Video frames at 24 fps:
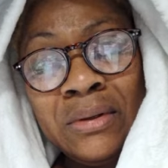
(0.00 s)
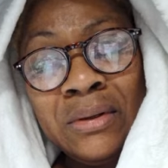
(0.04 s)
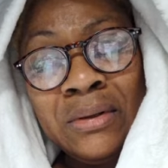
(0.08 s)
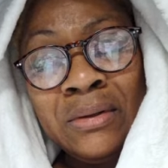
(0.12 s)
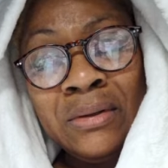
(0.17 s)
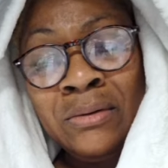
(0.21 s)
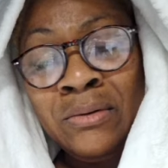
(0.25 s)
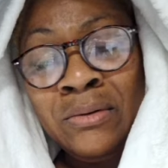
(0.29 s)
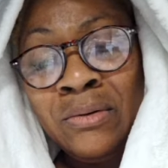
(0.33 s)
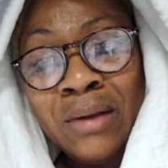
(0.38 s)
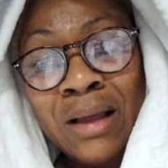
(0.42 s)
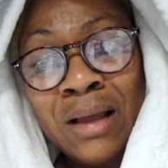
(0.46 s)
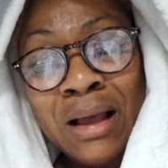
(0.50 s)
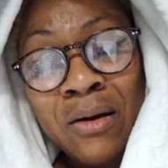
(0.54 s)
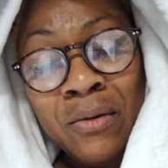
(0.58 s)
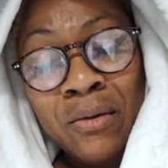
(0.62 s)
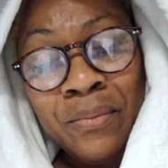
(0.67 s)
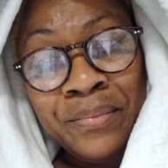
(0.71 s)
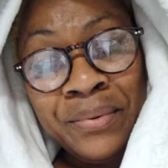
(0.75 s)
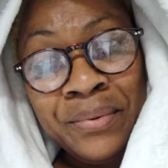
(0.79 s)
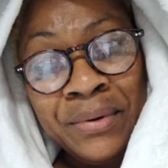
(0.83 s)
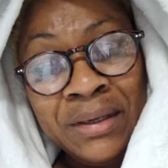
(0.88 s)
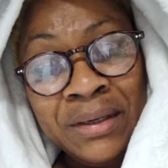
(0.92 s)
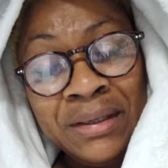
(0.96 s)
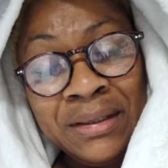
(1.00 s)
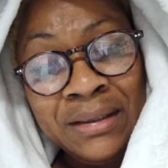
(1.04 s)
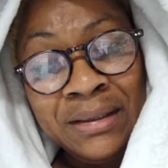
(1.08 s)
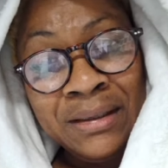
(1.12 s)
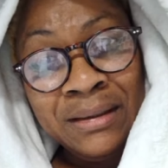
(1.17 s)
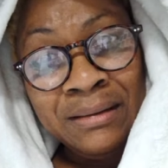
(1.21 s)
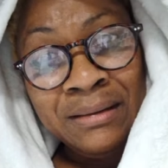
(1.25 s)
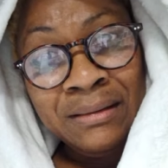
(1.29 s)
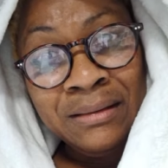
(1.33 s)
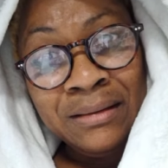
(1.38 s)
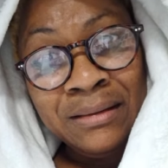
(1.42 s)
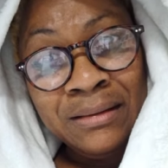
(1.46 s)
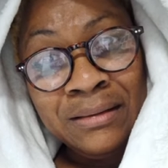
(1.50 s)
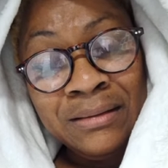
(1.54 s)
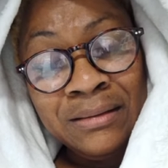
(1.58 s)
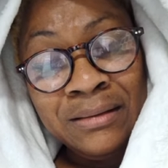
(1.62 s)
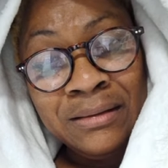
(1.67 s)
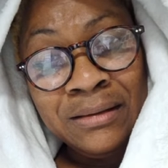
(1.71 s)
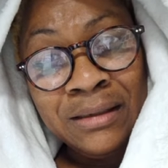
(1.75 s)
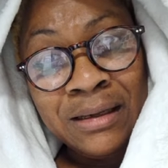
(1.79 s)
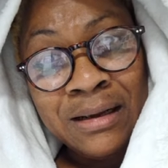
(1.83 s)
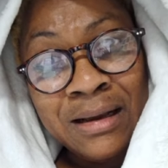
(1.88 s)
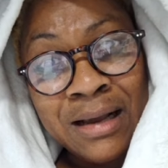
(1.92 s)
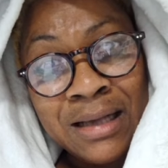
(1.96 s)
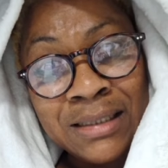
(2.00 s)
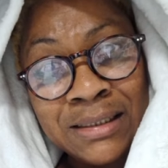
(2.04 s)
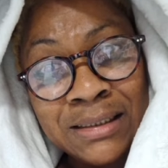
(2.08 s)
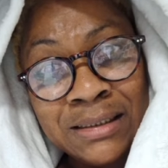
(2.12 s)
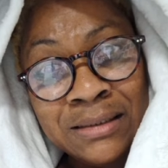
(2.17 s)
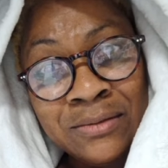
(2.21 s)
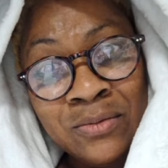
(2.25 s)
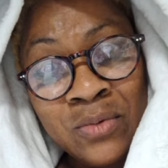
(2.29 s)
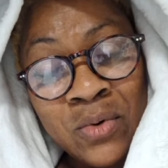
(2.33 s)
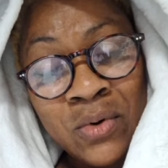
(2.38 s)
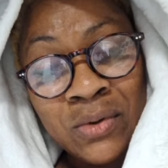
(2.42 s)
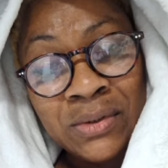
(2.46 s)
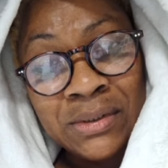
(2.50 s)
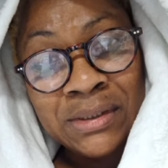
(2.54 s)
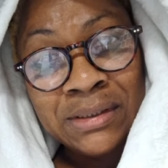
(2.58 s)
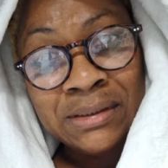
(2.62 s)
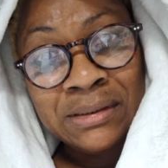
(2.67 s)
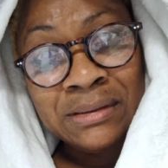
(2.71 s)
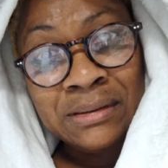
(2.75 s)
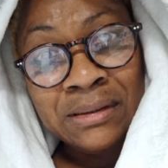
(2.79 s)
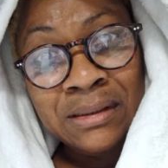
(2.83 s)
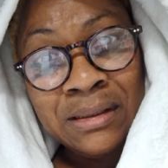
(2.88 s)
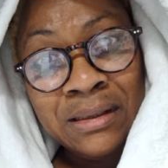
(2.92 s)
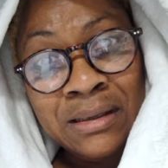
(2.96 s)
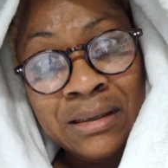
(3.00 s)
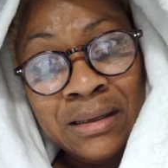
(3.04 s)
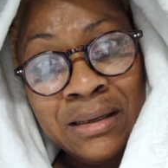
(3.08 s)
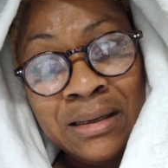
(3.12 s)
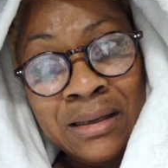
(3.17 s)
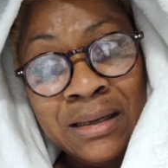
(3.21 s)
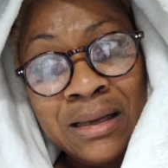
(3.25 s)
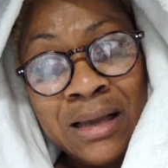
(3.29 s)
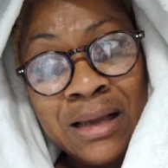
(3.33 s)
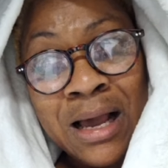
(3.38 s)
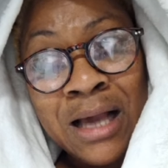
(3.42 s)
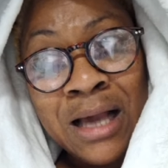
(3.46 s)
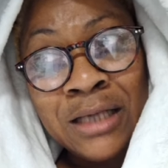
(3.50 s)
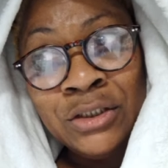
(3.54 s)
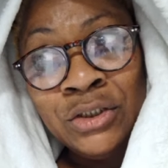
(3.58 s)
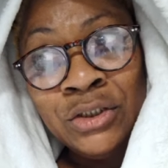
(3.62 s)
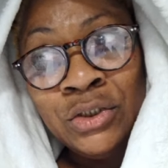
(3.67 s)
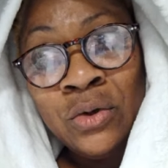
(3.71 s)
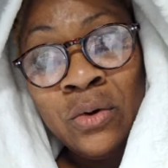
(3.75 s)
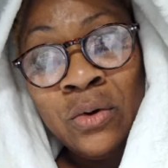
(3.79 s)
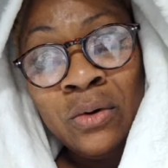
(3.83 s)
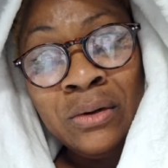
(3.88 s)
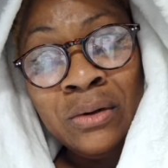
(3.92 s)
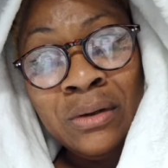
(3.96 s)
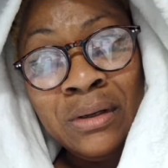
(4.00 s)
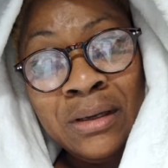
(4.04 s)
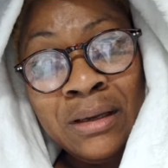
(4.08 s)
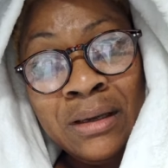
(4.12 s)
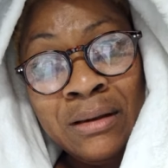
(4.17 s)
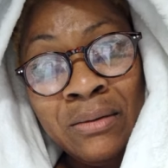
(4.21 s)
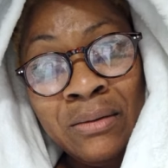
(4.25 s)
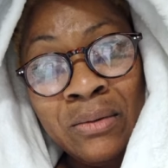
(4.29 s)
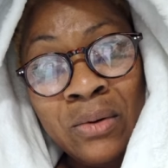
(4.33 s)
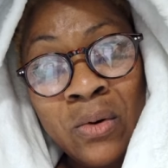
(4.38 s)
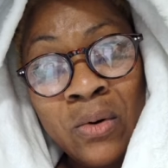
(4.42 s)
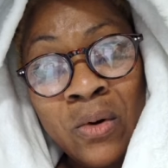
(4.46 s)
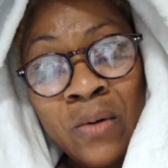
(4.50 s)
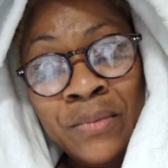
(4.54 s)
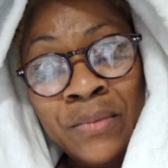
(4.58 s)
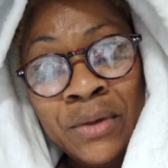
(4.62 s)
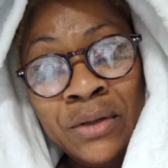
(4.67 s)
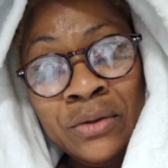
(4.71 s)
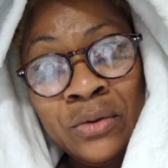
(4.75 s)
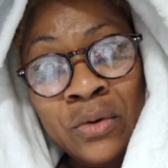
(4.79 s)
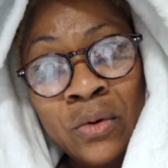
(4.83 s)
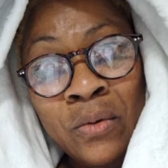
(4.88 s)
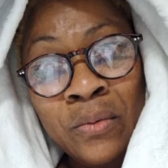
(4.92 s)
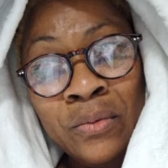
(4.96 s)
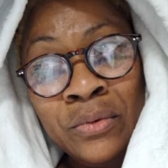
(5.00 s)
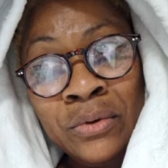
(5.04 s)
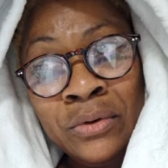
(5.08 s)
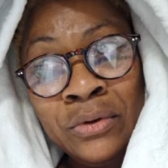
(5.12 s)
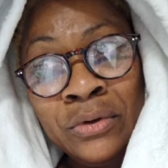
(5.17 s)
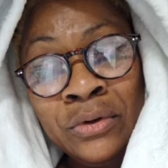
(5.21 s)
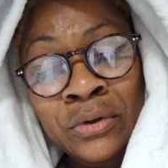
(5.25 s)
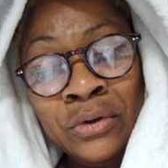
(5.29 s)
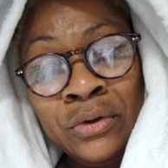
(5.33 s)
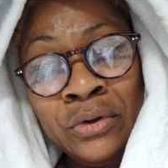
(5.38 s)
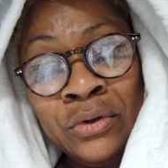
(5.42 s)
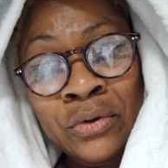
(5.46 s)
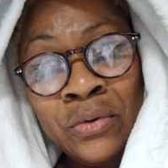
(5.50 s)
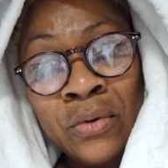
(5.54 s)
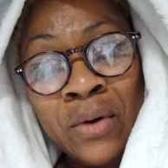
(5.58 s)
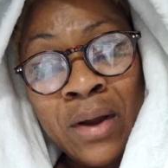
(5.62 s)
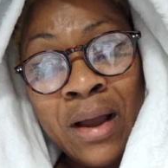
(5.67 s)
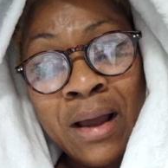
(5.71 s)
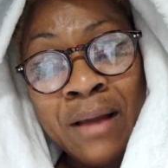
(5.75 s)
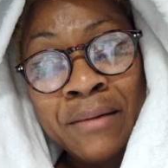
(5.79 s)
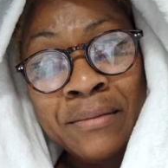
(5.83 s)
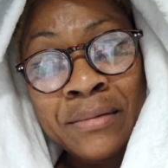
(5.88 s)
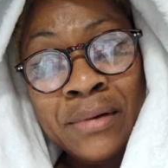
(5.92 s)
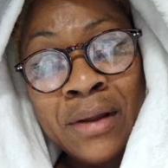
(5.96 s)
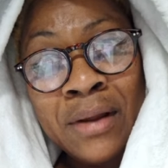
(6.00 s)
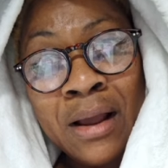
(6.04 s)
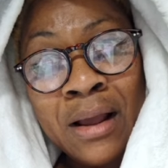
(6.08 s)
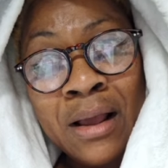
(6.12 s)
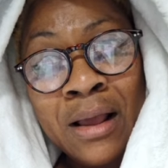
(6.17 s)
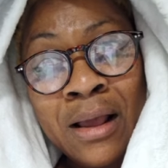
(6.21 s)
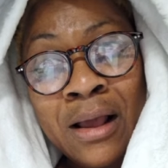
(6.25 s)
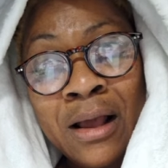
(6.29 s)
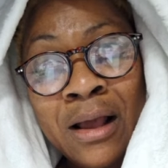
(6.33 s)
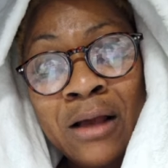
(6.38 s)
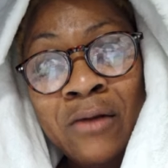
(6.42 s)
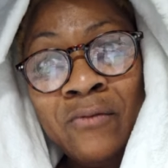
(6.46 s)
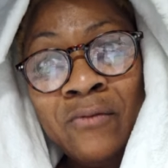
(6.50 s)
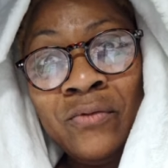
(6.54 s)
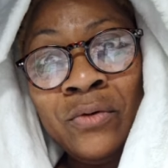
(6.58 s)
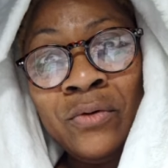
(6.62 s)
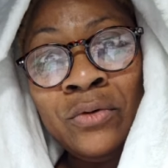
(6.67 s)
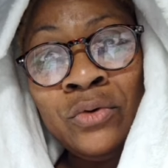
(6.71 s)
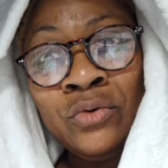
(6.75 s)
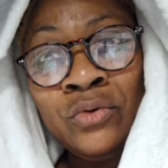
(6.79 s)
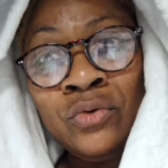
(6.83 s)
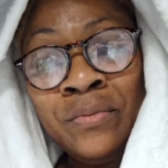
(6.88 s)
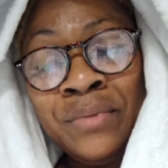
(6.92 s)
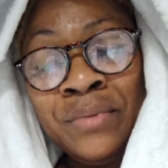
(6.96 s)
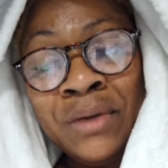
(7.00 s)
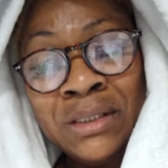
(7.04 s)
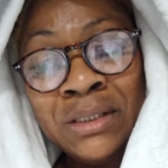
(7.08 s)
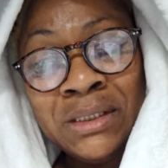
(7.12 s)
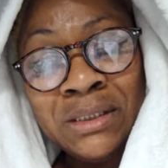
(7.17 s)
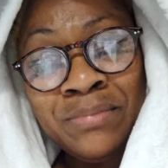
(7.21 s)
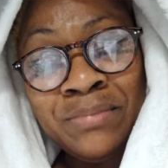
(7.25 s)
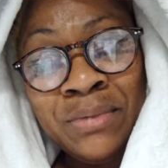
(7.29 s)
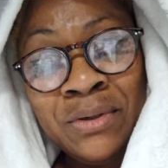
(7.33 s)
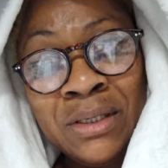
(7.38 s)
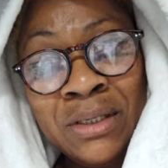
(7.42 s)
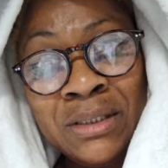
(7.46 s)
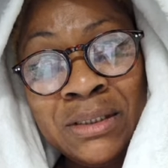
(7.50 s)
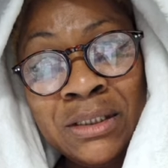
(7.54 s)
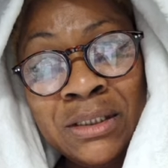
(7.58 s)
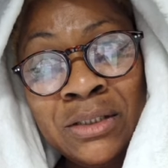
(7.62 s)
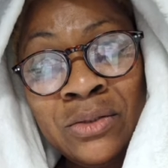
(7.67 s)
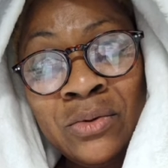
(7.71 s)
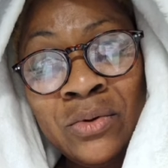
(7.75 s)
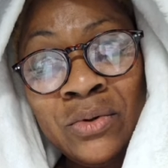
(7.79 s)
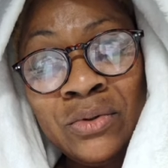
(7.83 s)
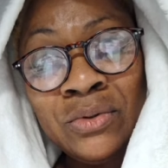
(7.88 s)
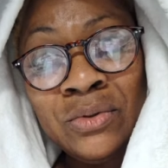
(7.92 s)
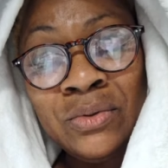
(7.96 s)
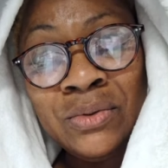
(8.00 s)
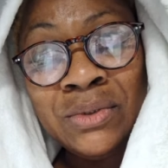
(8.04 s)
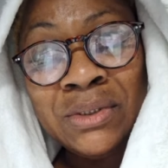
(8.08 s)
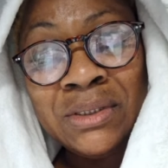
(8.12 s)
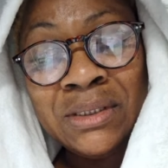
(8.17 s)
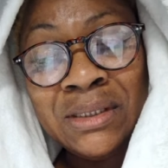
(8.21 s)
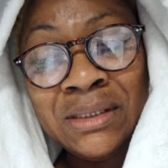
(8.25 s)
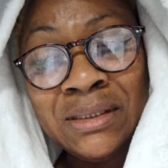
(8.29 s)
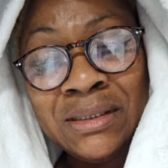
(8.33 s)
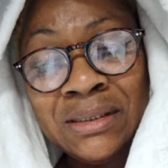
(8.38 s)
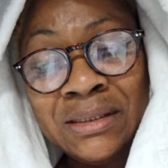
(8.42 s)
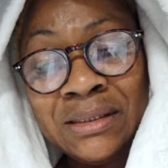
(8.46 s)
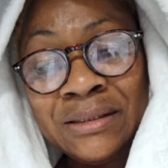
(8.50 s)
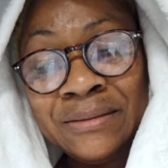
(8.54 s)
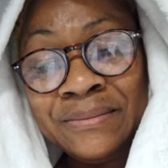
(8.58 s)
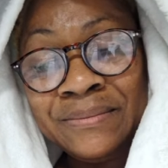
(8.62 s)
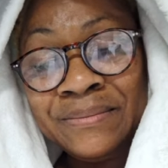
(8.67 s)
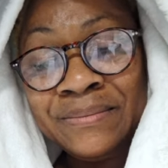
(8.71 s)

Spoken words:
Look how pretty Cassie was. A young girl coming up in your career and for you to be experiencing all those things.